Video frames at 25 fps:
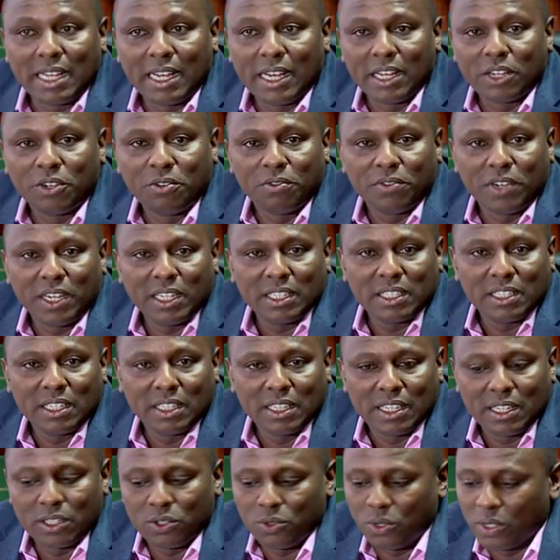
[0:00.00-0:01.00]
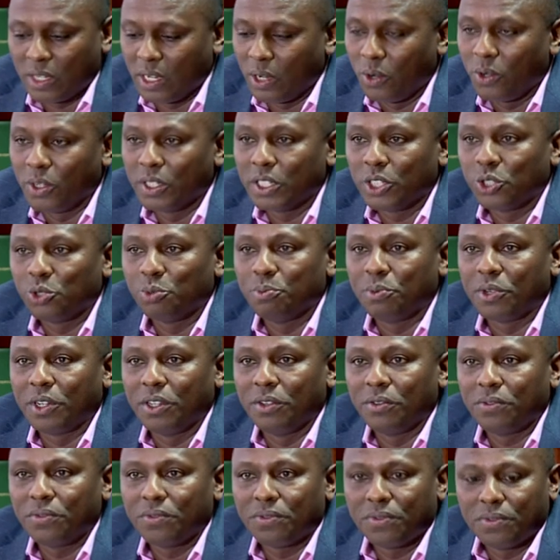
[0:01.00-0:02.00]
ahead of us, and that's what I wanted to
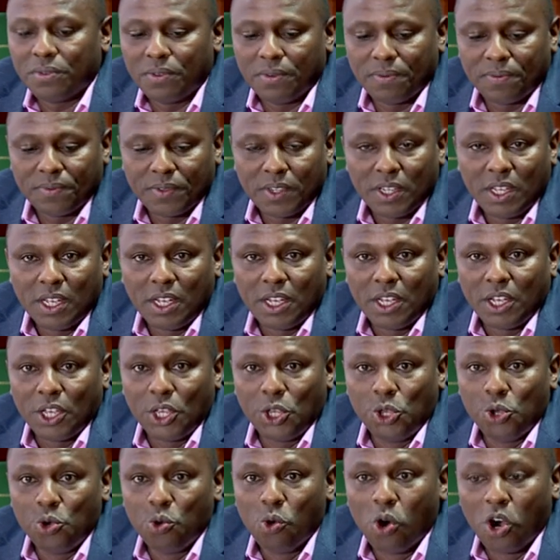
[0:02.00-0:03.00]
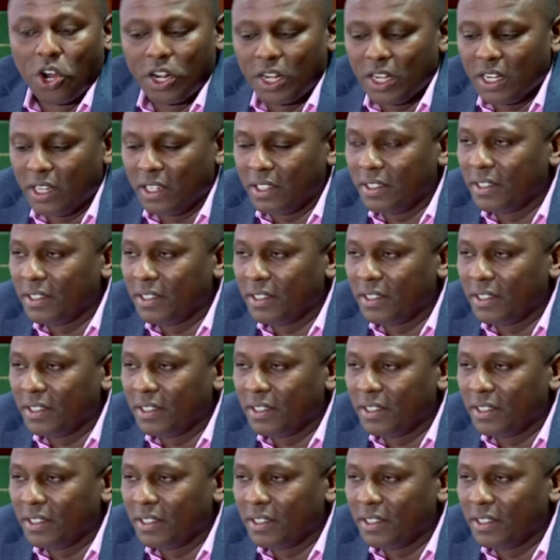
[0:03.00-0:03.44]
brief you on.